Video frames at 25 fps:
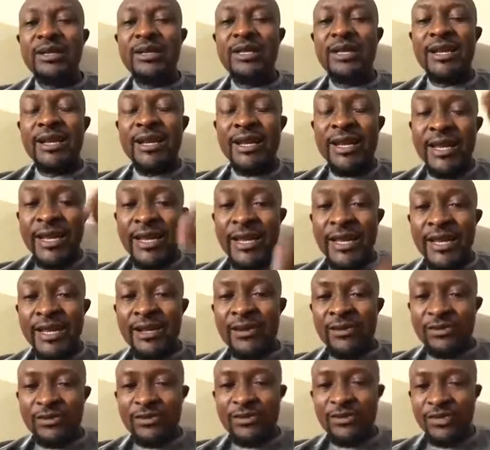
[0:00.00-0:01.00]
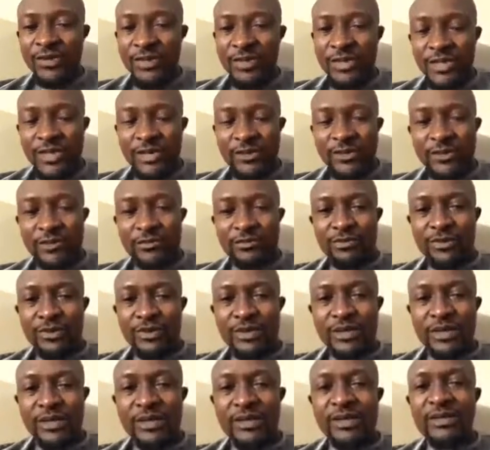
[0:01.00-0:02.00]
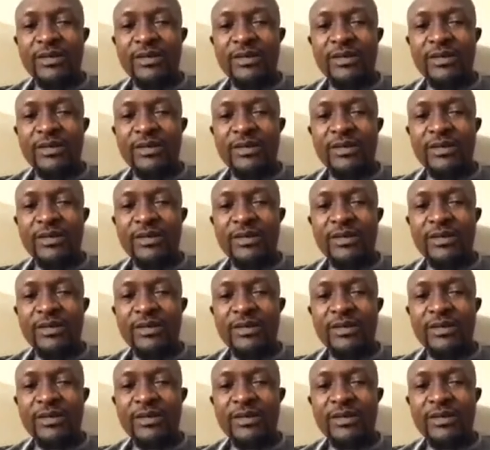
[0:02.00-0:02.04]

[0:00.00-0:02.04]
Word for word: learn using a computer,